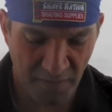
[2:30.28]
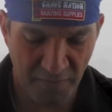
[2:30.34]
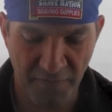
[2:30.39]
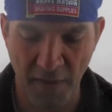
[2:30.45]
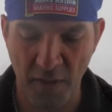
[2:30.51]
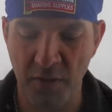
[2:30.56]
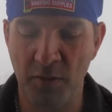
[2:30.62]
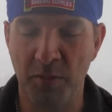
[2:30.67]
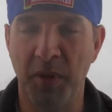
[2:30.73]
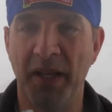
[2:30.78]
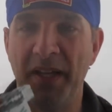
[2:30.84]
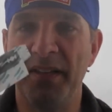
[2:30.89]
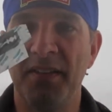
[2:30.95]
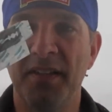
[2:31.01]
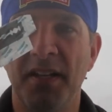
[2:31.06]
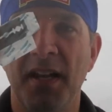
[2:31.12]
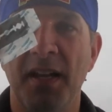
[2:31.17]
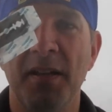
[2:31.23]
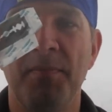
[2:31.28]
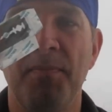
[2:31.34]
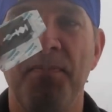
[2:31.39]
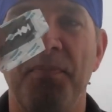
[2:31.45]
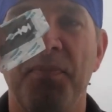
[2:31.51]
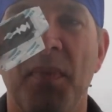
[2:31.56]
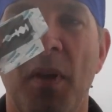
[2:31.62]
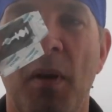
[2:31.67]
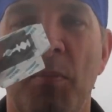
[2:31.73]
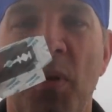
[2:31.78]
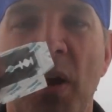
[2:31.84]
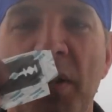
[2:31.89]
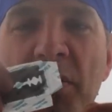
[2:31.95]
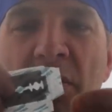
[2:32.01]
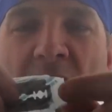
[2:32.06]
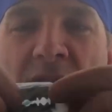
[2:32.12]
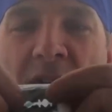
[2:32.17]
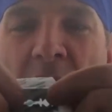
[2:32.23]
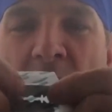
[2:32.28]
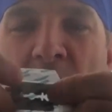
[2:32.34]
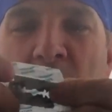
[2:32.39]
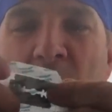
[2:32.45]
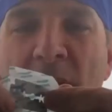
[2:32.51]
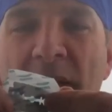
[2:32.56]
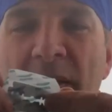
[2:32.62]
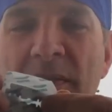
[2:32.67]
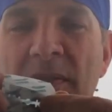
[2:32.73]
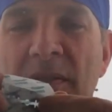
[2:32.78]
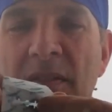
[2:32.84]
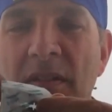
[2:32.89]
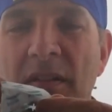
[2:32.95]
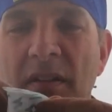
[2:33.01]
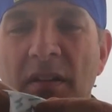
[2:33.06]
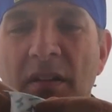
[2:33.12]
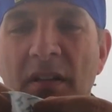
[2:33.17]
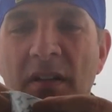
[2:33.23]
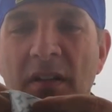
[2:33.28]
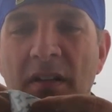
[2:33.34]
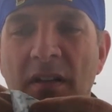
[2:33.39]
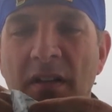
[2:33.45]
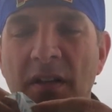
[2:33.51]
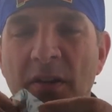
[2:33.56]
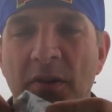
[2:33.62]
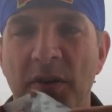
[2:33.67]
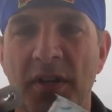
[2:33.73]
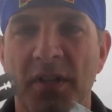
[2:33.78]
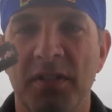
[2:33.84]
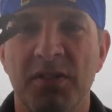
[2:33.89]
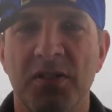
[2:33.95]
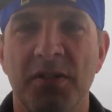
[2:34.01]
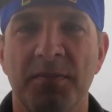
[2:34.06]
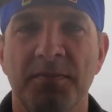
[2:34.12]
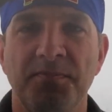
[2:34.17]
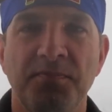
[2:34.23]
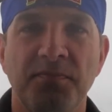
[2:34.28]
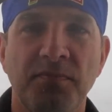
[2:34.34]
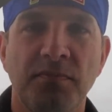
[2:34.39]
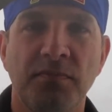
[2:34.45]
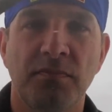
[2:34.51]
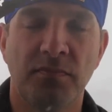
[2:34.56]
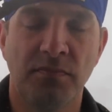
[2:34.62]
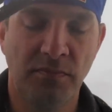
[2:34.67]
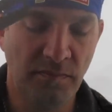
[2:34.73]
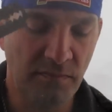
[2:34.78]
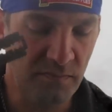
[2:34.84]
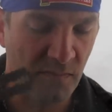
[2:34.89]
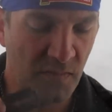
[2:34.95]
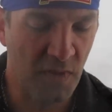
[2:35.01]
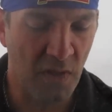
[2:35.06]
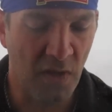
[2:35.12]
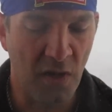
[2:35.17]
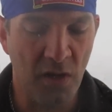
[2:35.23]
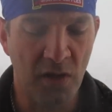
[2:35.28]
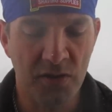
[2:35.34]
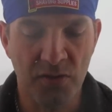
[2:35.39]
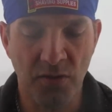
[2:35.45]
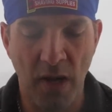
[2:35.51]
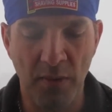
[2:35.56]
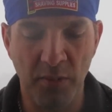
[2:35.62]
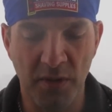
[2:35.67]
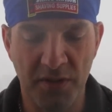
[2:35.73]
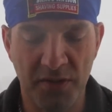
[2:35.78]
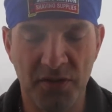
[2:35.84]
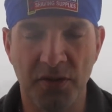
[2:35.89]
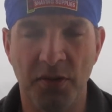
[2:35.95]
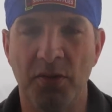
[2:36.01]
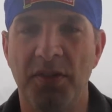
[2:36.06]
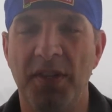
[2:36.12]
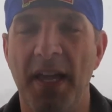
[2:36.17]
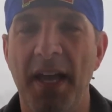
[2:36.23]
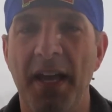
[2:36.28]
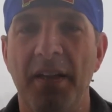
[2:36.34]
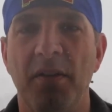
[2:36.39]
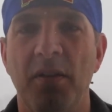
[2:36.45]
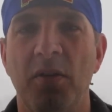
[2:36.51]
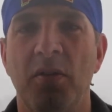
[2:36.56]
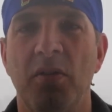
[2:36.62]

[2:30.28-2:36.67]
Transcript: a feather blade today, a brand new feather blade. Here it is. So I will insert that